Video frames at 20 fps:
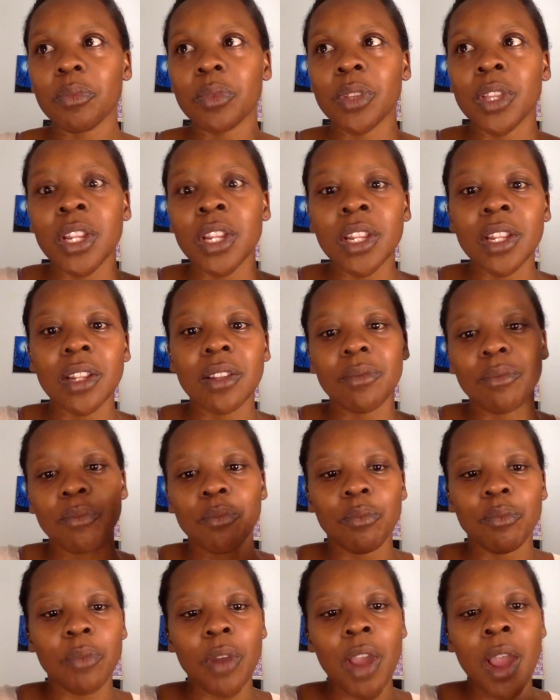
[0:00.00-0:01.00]
then
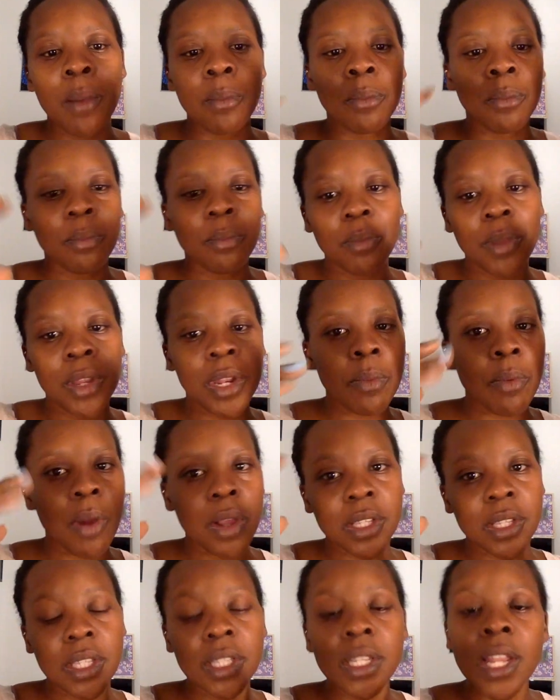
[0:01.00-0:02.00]
I'm in the
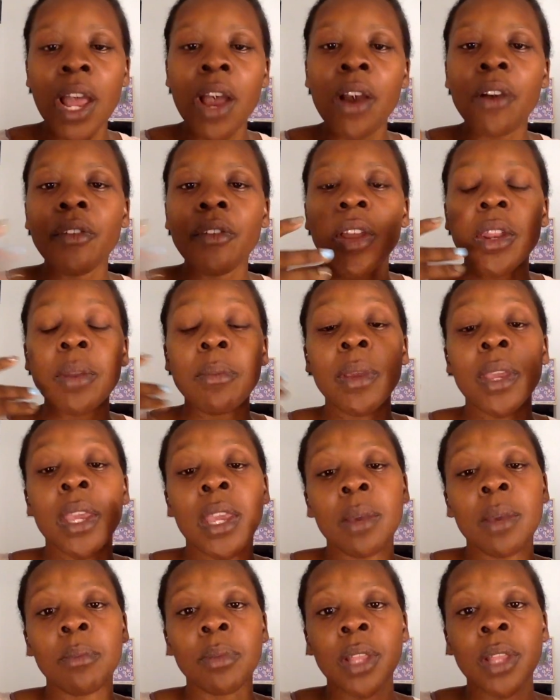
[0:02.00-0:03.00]
process now, kind of
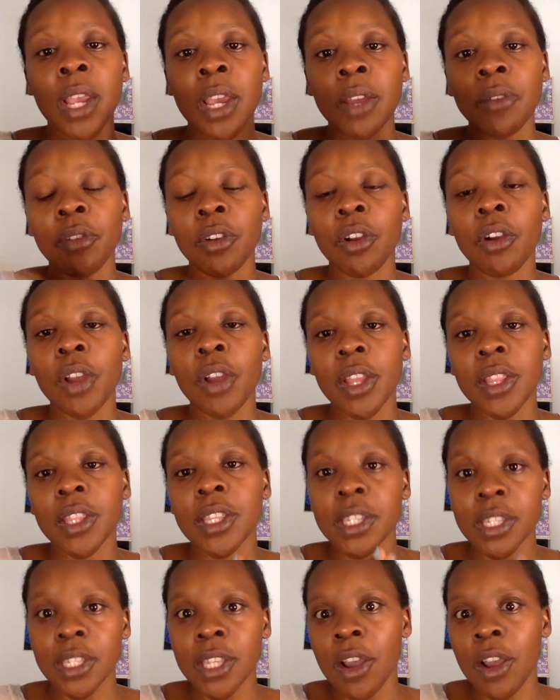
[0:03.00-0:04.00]
making a plan for, okay,
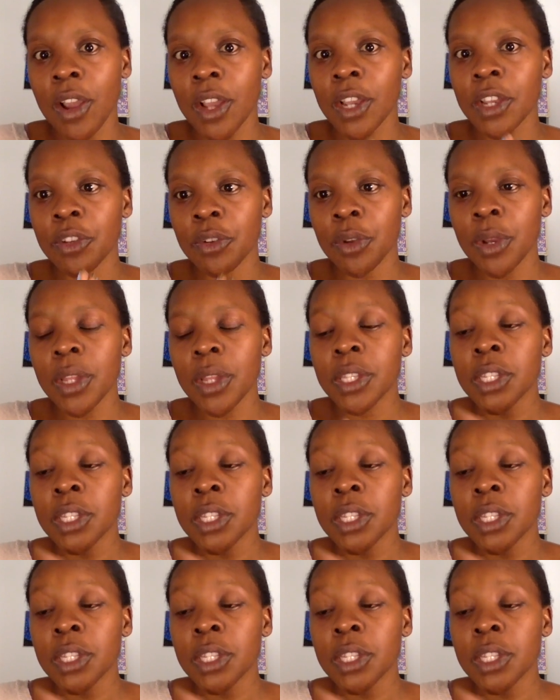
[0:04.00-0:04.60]
this is how I could do it.